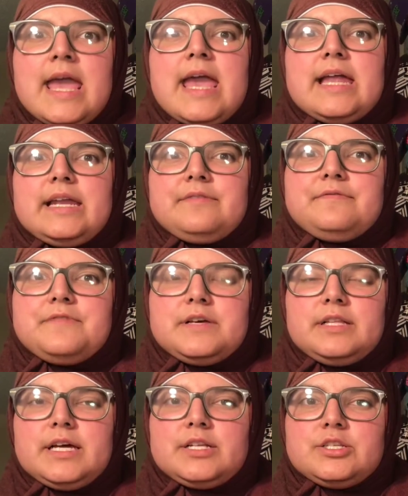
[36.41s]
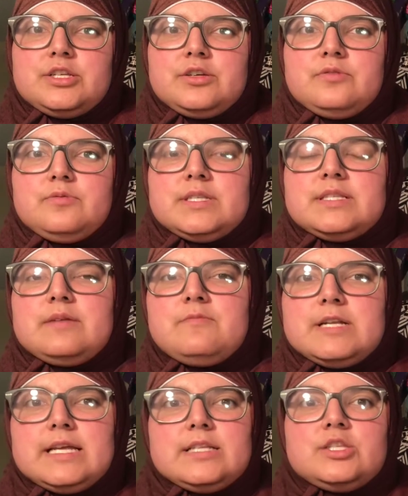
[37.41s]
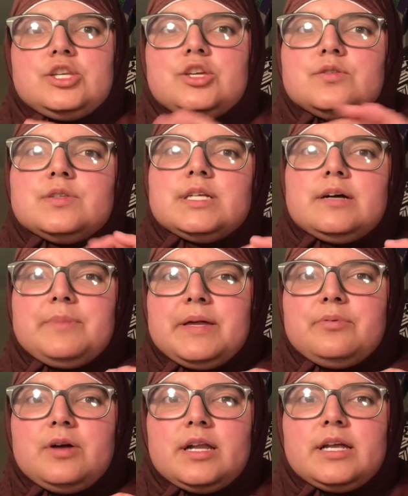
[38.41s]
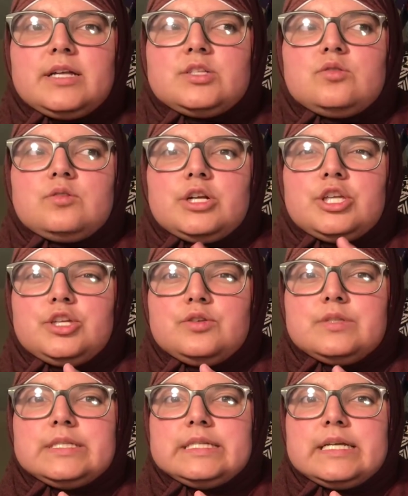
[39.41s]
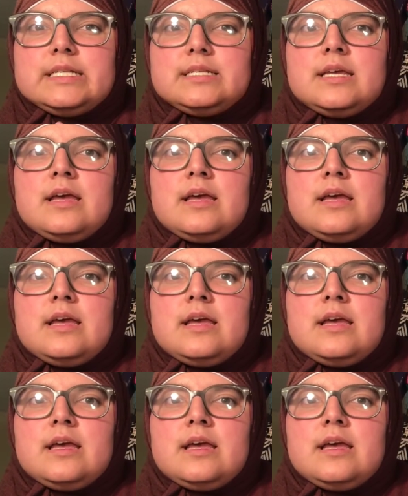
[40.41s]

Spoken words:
and I feel like too when someone has used up a product or used it